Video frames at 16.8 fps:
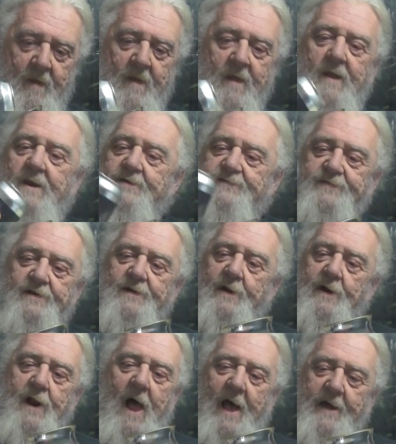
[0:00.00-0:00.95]
and it's a
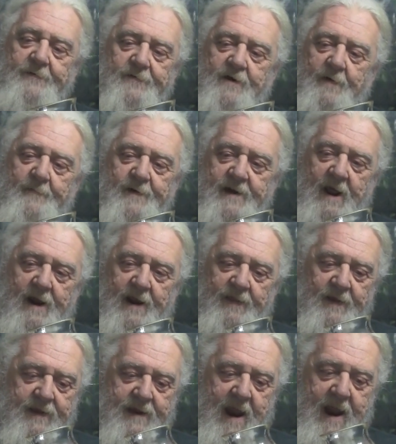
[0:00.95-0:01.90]
little lighter coming out of
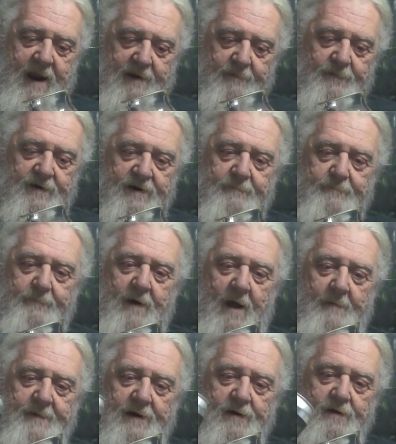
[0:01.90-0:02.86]
the can, but it'd
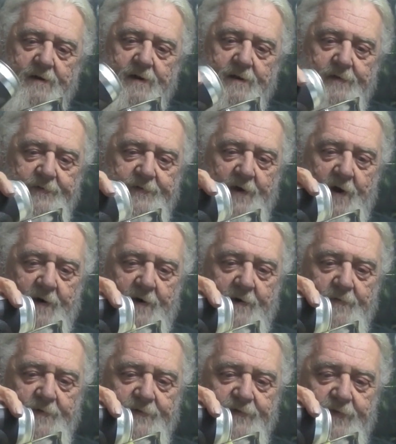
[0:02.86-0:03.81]
probably look a little
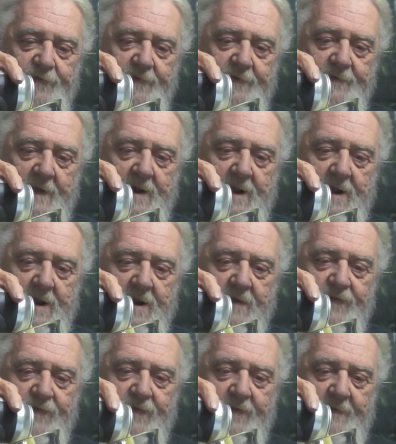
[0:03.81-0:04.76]
darker once it's in the
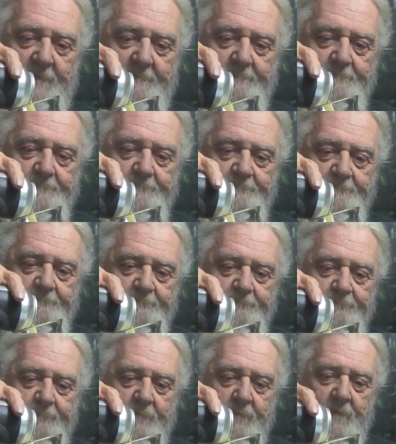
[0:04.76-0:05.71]
glass.
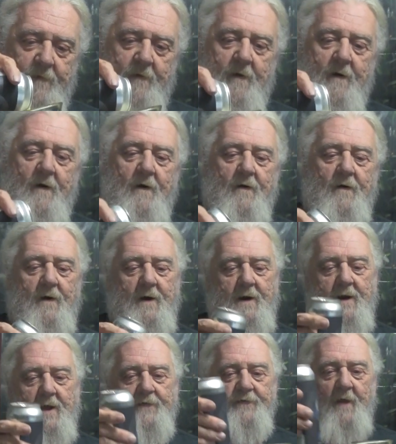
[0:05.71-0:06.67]

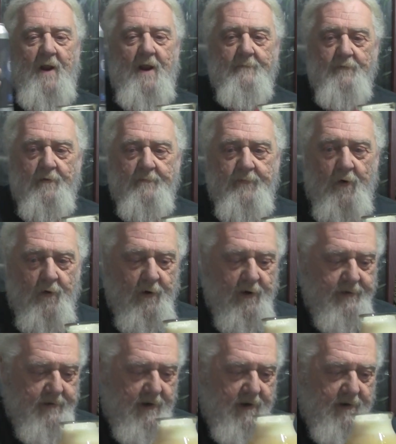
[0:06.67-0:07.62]
Alright, that's all I'm going to pour
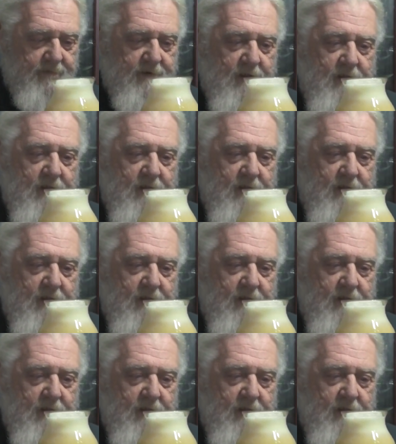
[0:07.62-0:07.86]
in there.